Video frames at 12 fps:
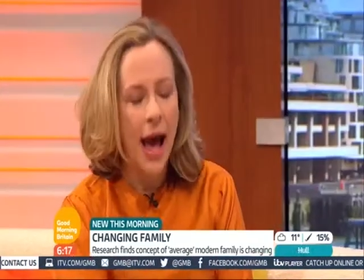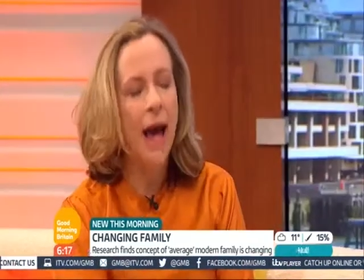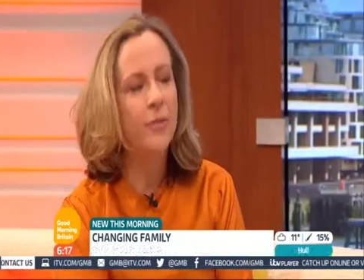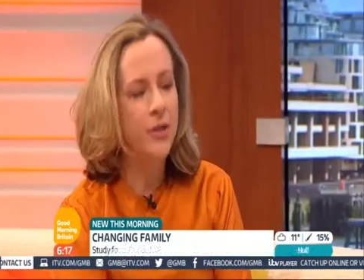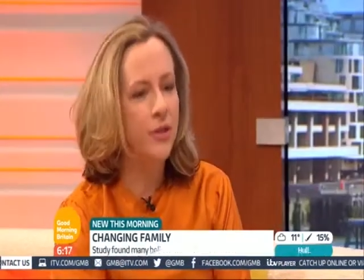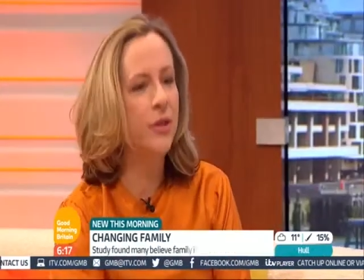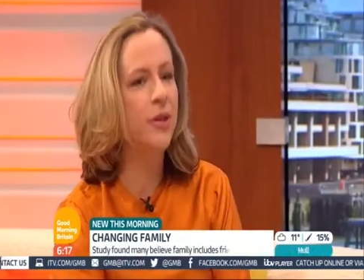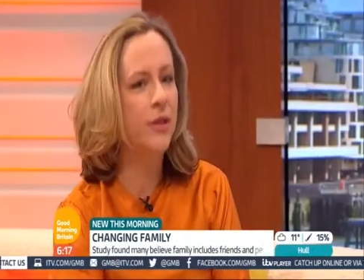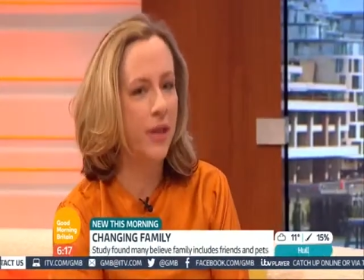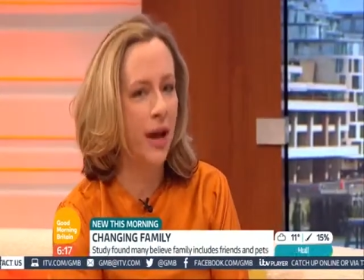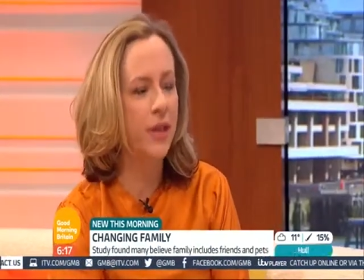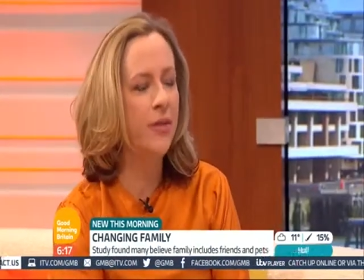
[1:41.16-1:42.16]

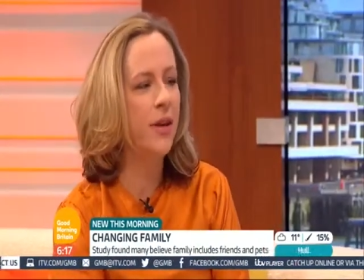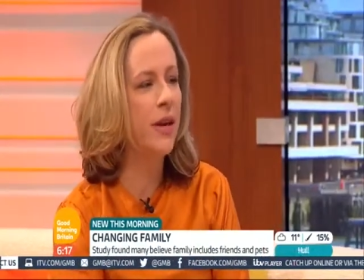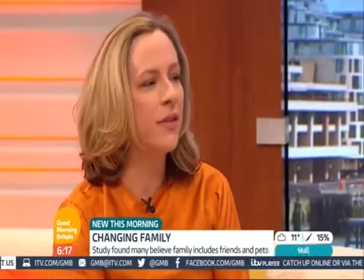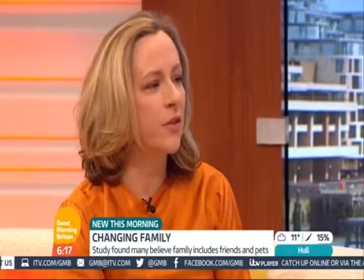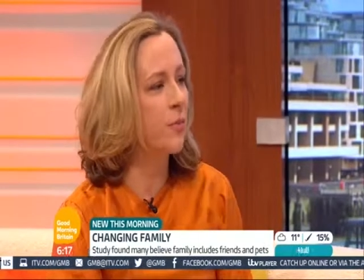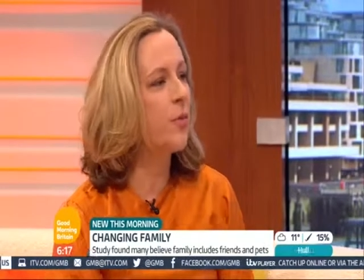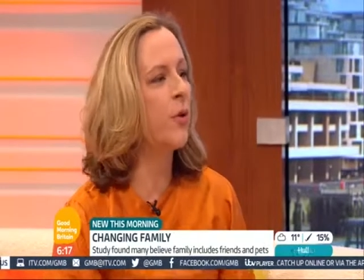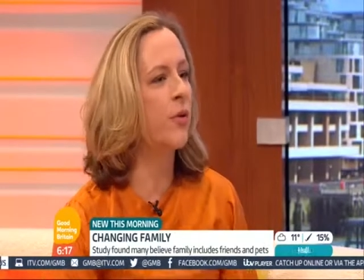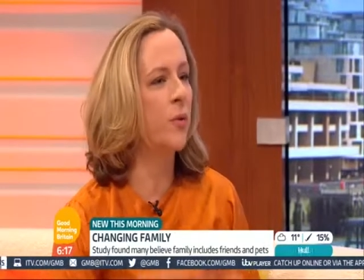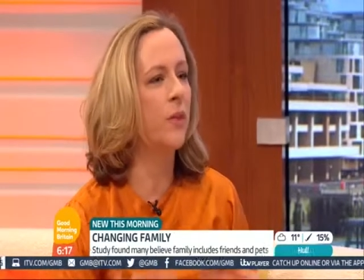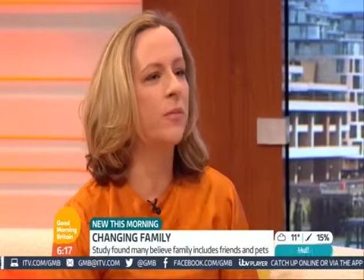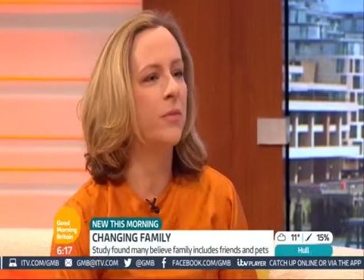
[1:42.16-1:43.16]
Absolutely. I think it's
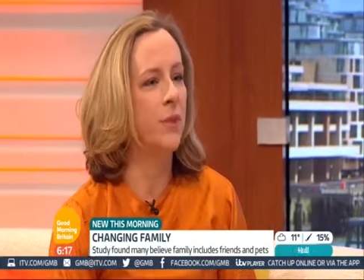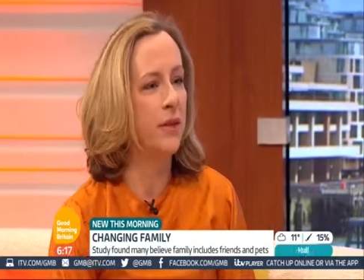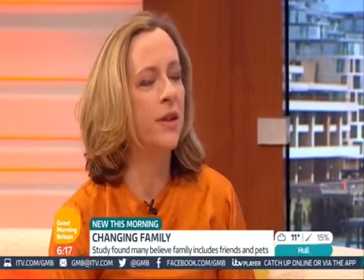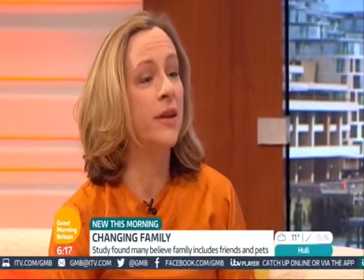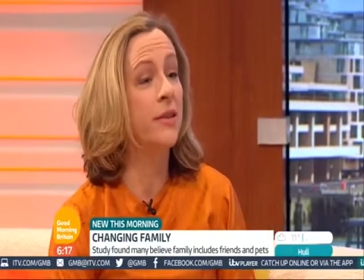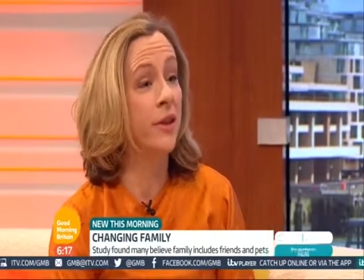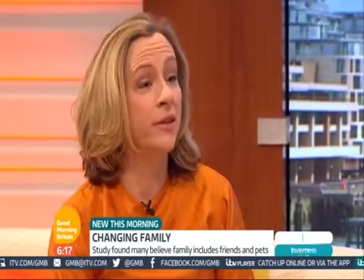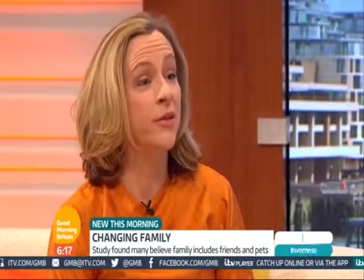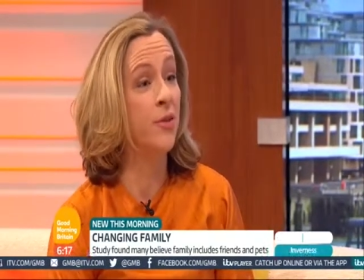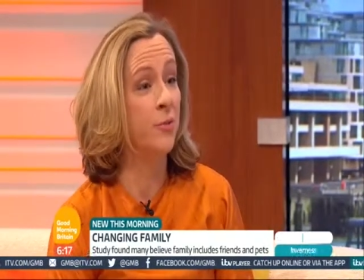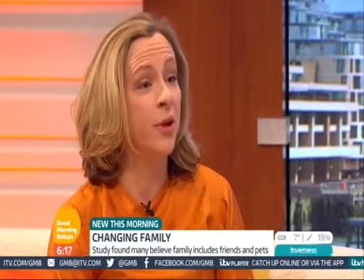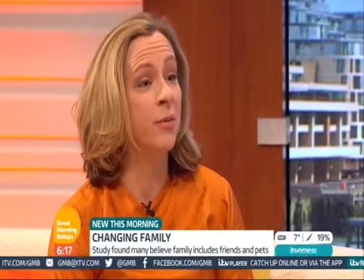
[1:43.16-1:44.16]
important when studies like
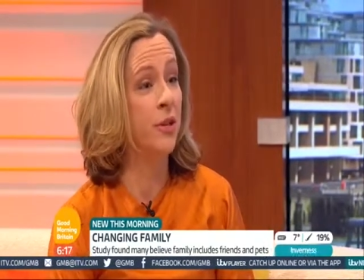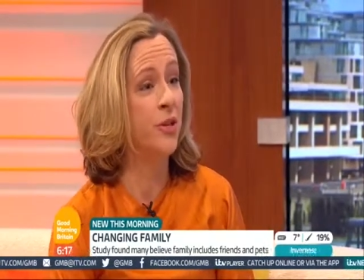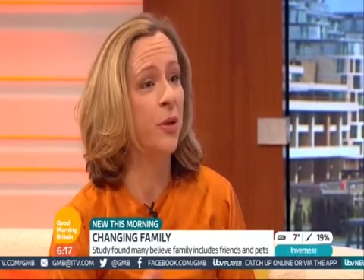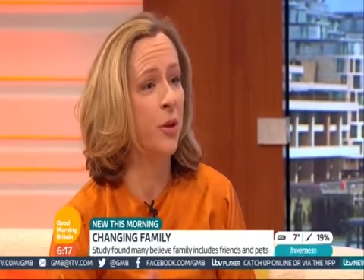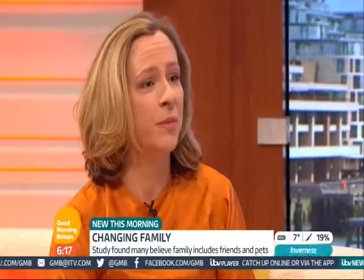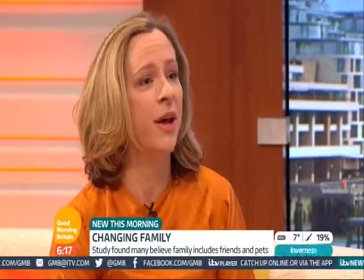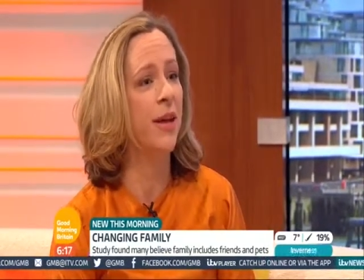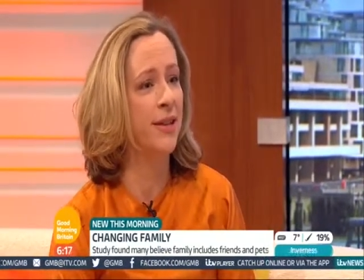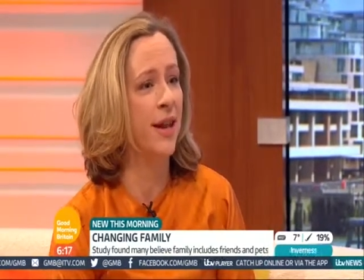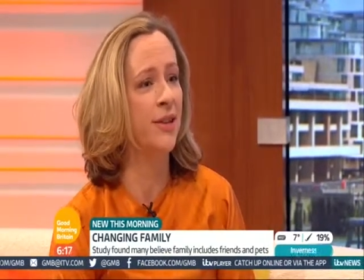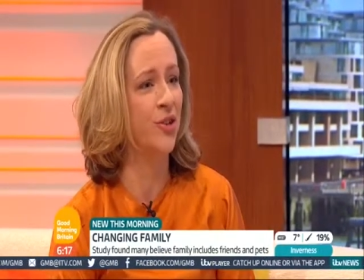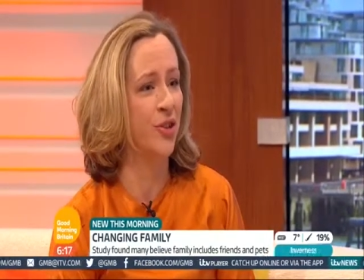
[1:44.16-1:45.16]
this are published that we pay
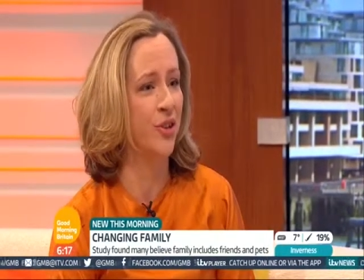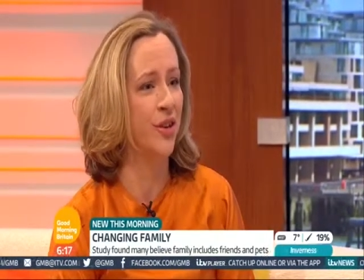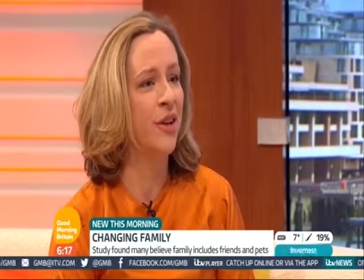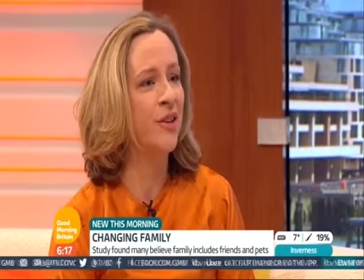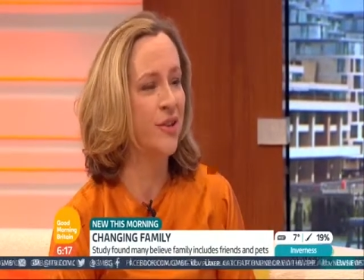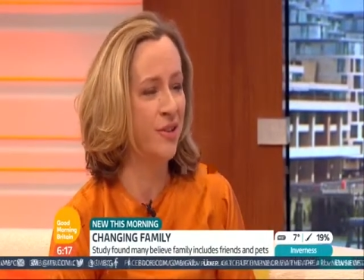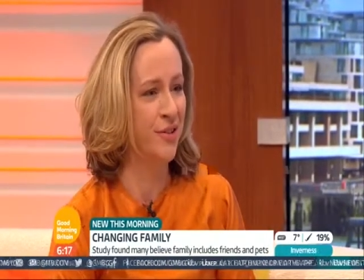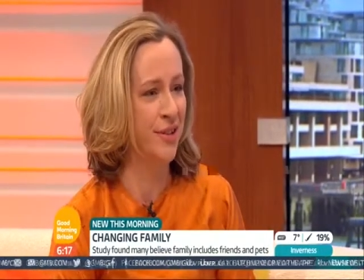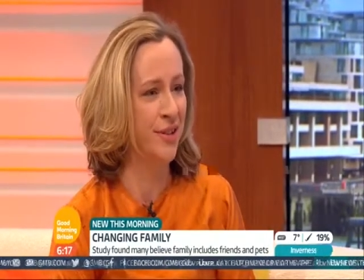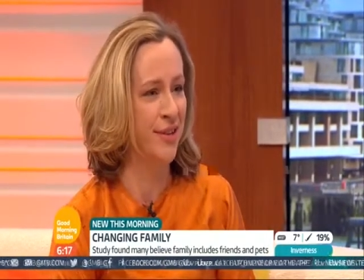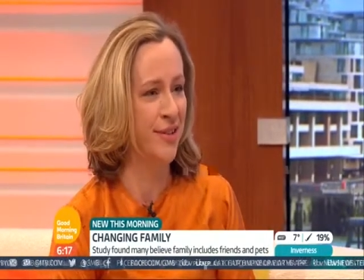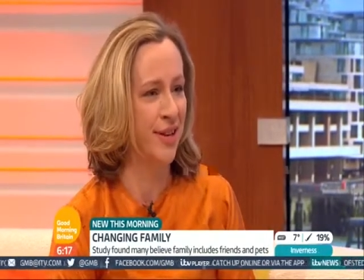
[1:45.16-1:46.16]
attention to the
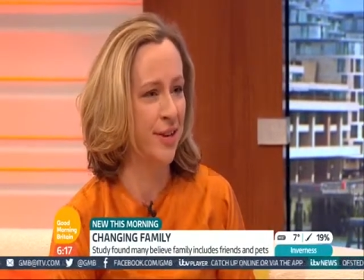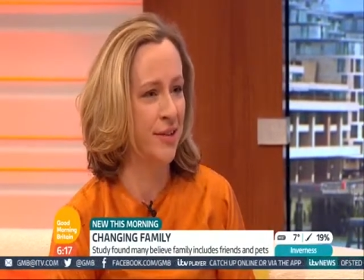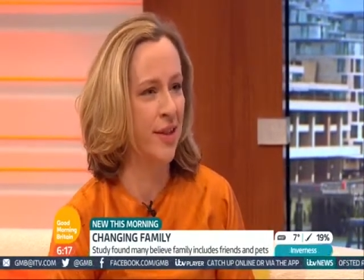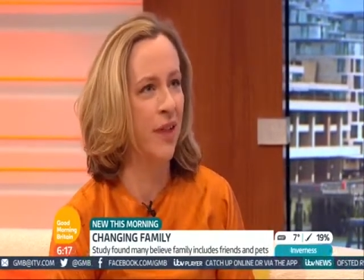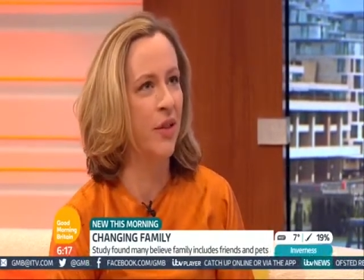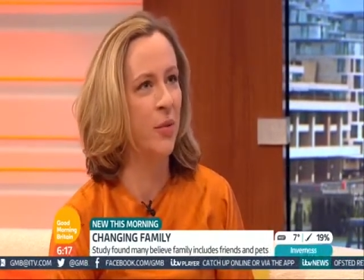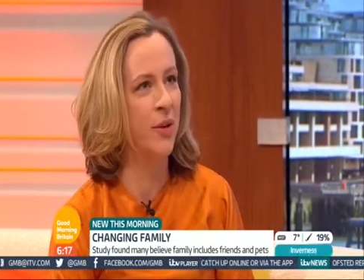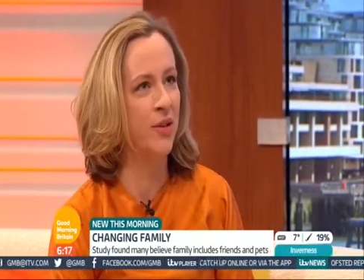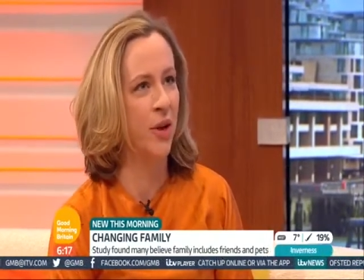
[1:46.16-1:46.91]
statistics and that